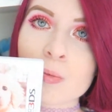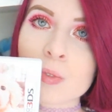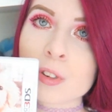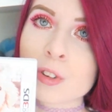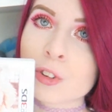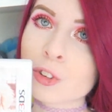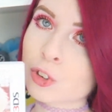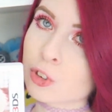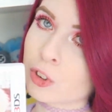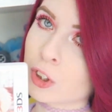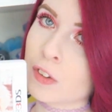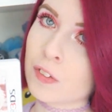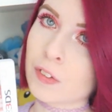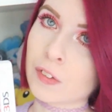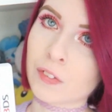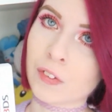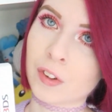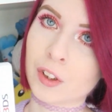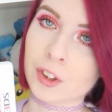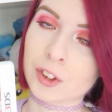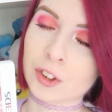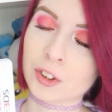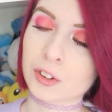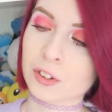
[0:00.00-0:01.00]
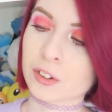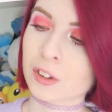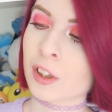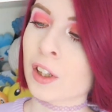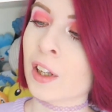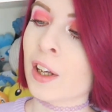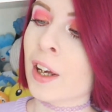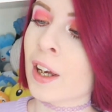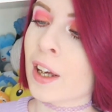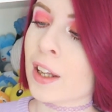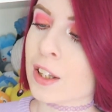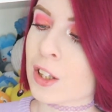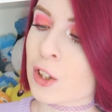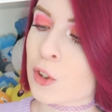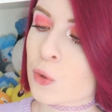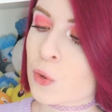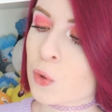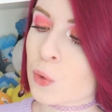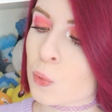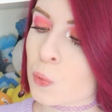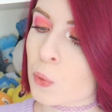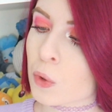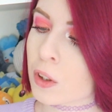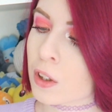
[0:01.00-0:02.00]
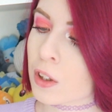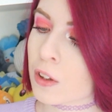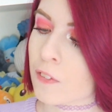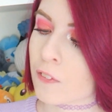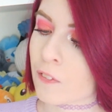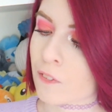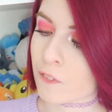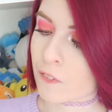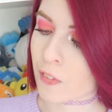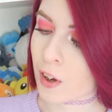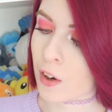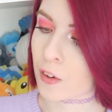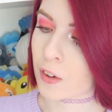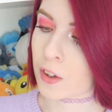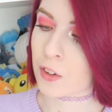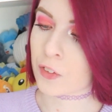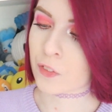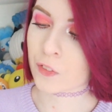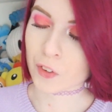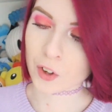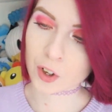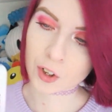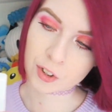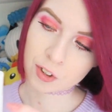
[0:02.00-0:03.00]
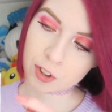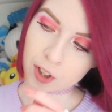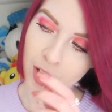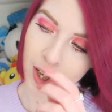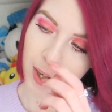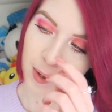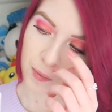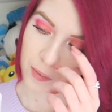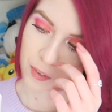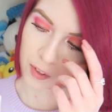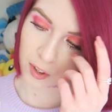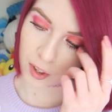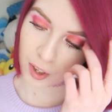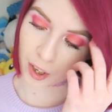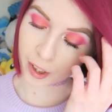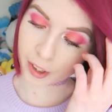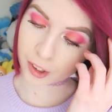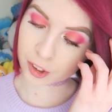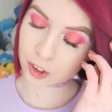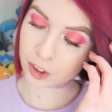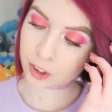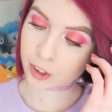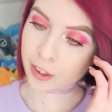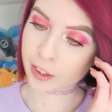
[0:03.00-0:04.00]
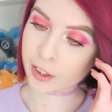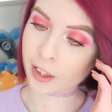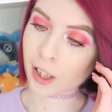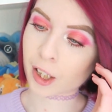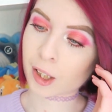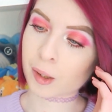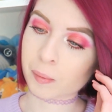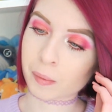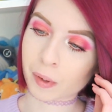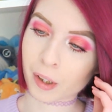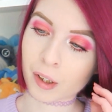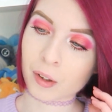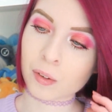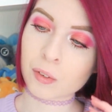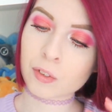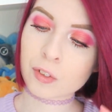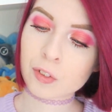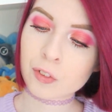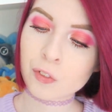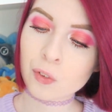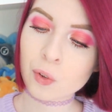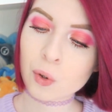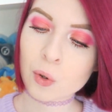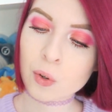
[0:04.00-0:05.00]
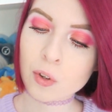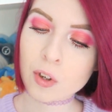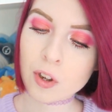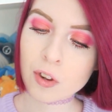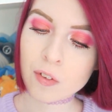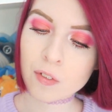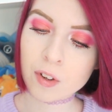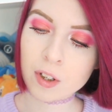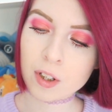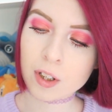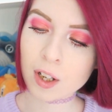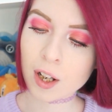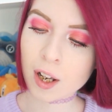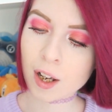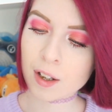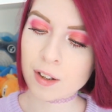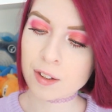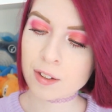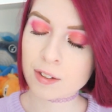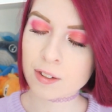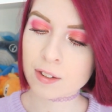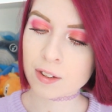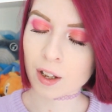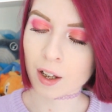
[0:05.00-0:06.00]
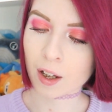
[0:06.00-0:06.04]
Retriever version. This was one of the very first games that actually came out for the 3DS,